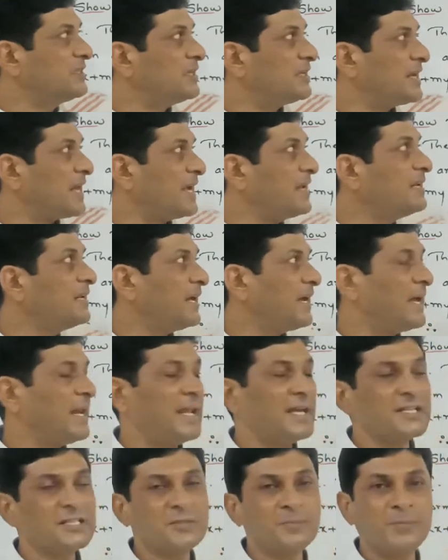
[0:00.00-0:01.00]
the line
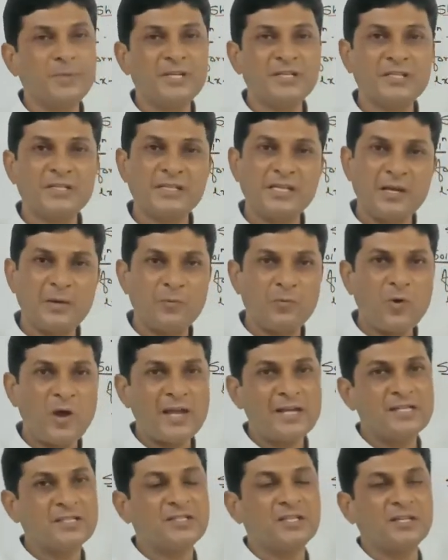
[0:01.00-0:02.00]
Lx plus
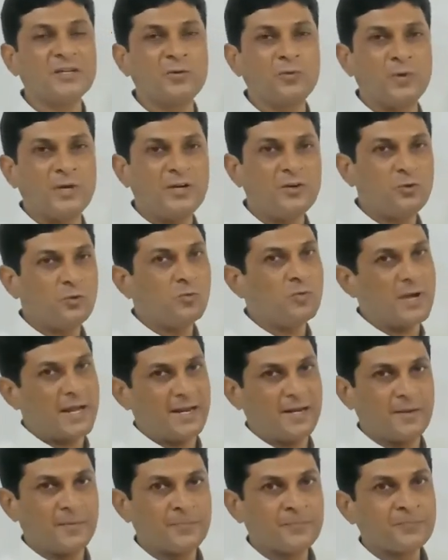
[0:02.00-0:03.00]
My is equal to
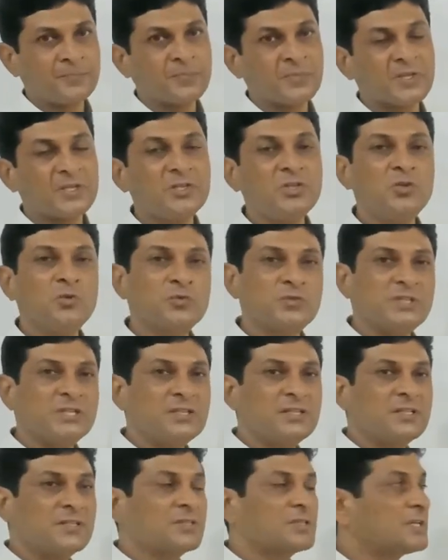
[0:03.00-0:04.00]
1.
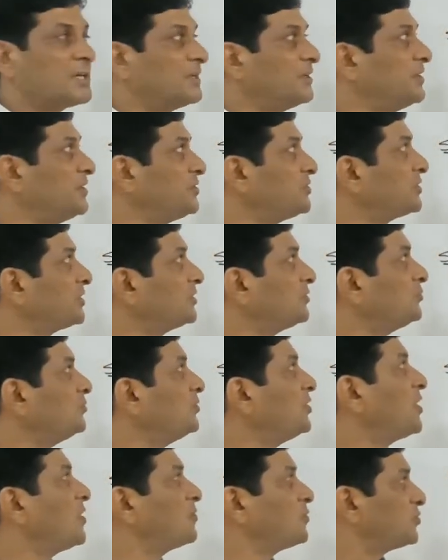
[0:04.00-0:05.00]
Using this condition,
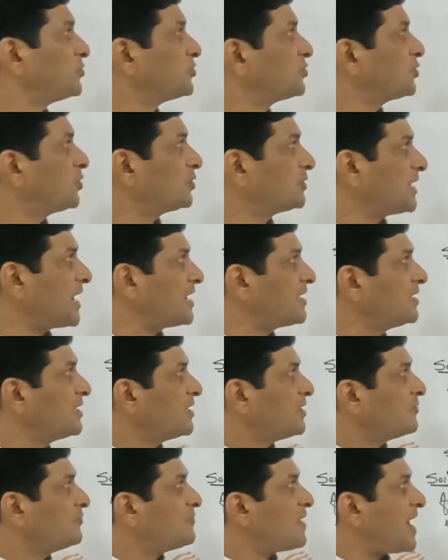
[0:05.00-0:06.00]
we have to show that
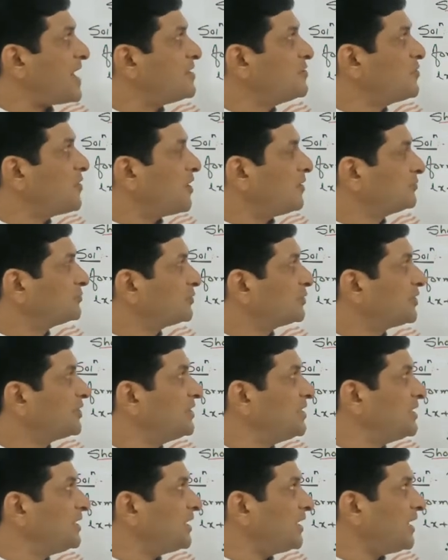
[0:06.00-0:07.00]
value of
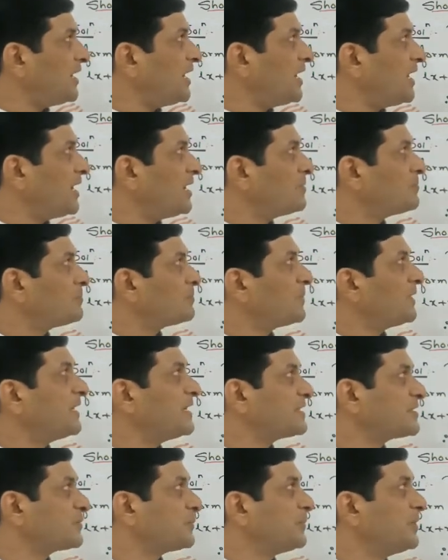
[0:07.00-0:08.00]
3a
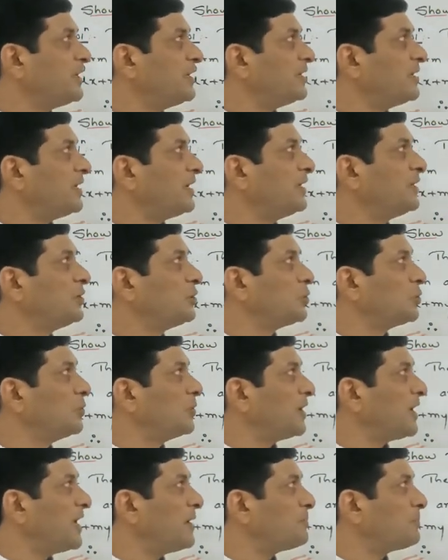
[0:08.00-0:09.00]
plus b
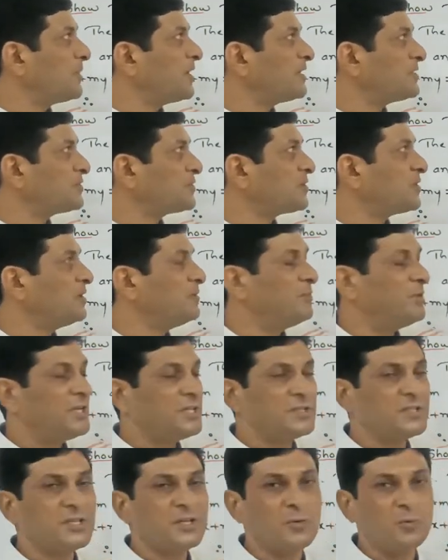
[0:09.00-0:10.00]
into a plus 3b
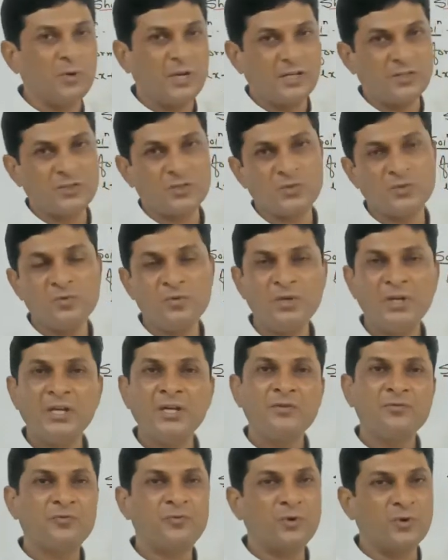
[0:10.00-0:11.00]
is equals to
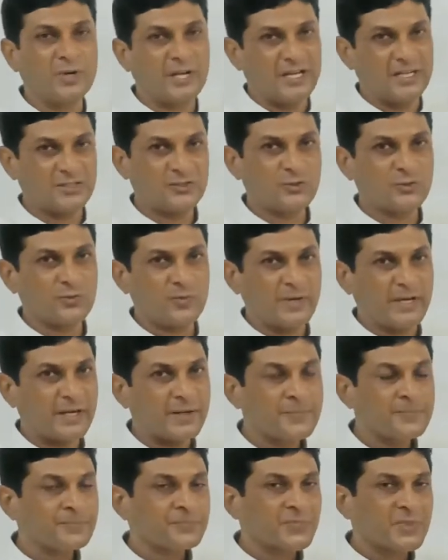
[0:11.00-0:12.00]
4h
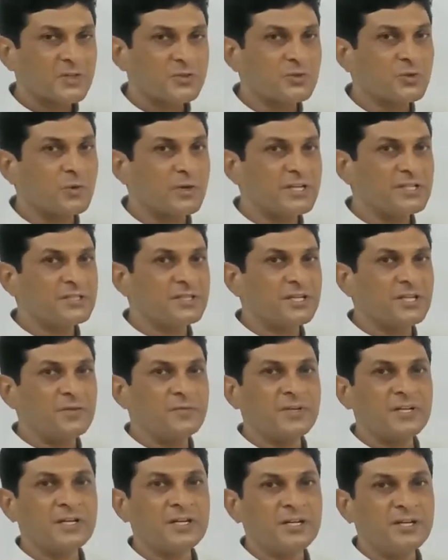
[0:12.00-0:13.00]
square. So what is the
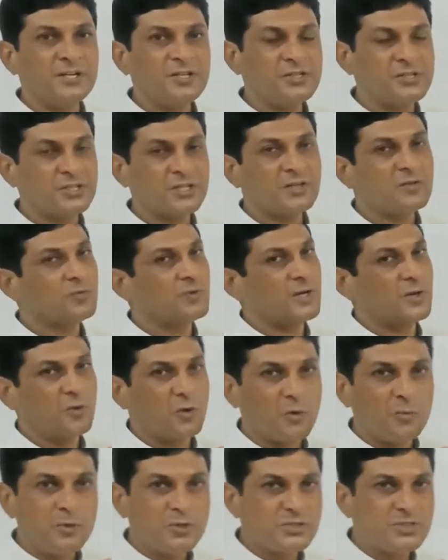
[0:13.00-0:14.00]
given condition? One
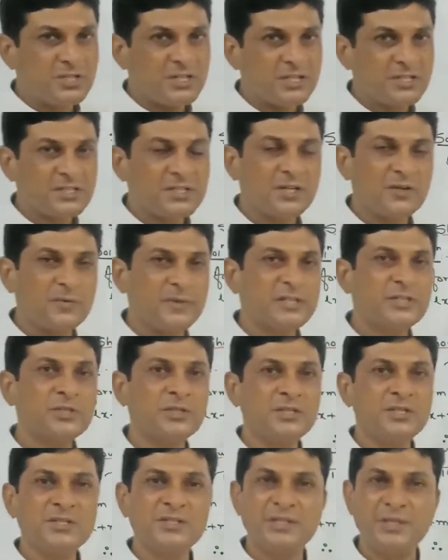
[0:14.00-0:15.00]
homogeneous
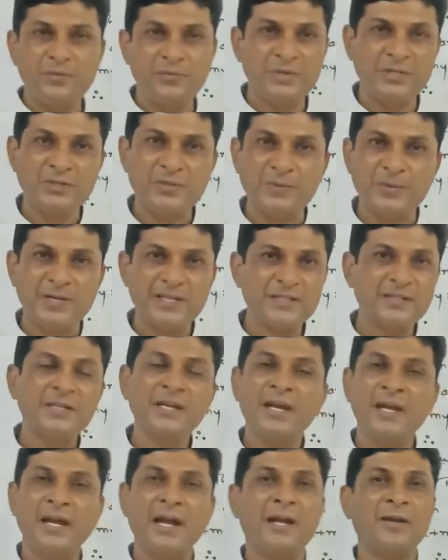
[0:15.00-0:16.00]
equation is given to
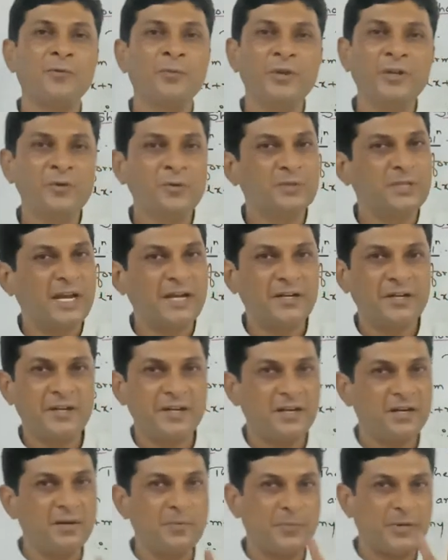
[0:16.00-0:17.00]
us and we know that
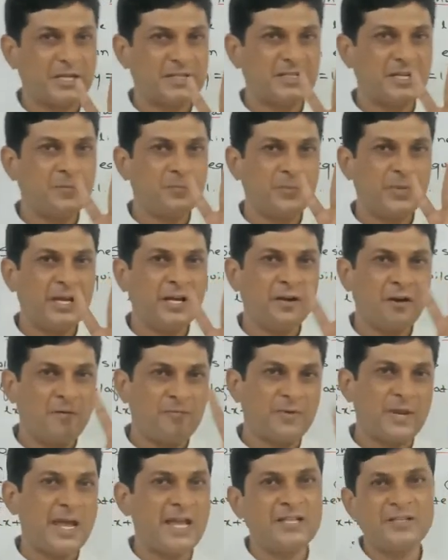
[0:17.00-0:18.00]
it represents pair
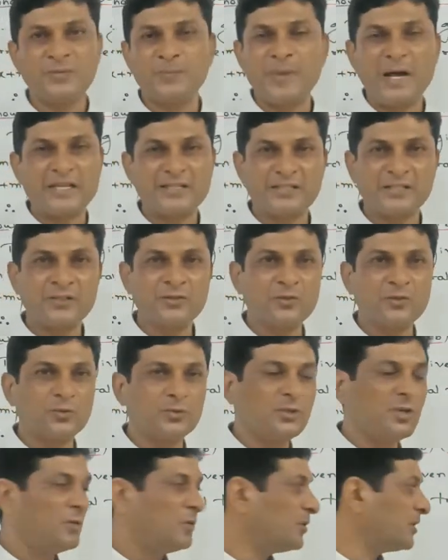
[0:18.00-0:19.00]
of lines passing
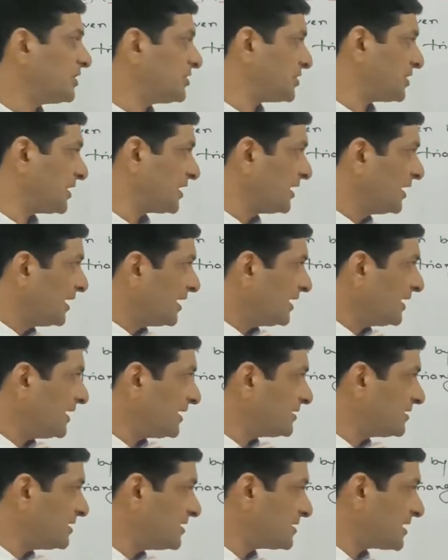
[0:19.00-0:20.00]
through the origin.
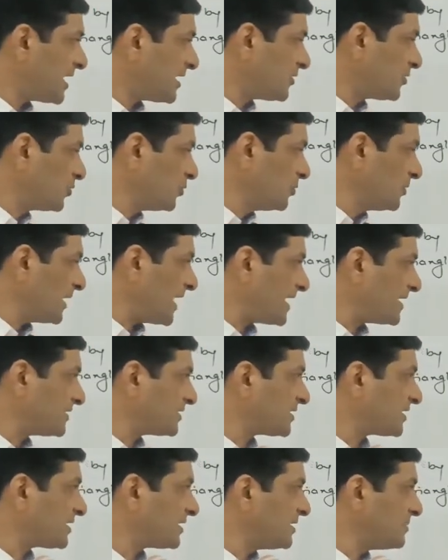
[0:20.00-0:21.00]
Let these are two
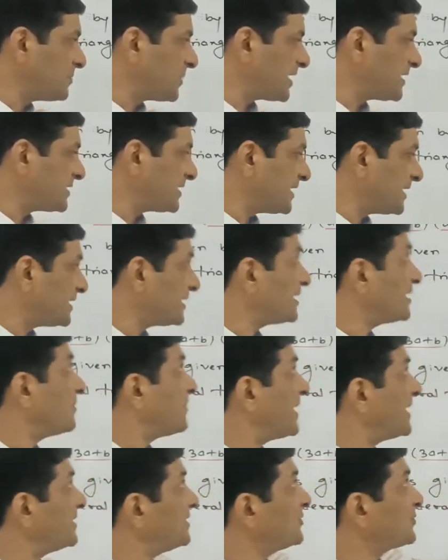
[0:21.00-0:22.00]
lines
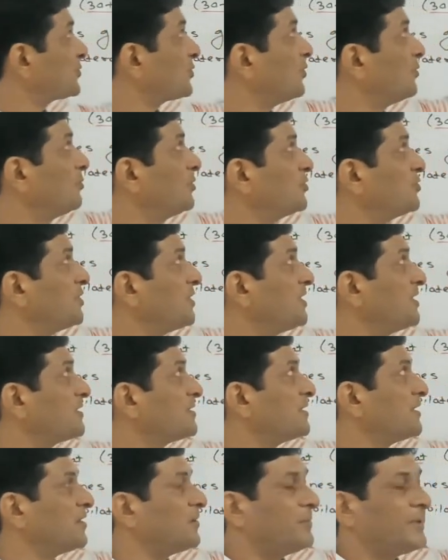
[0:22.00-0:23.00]
represented by this
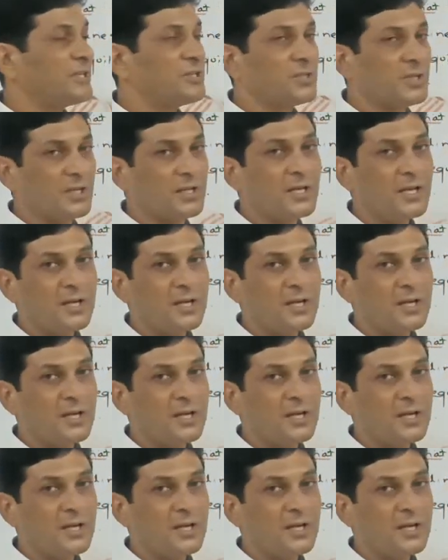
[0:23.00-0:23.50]
homogeneous equation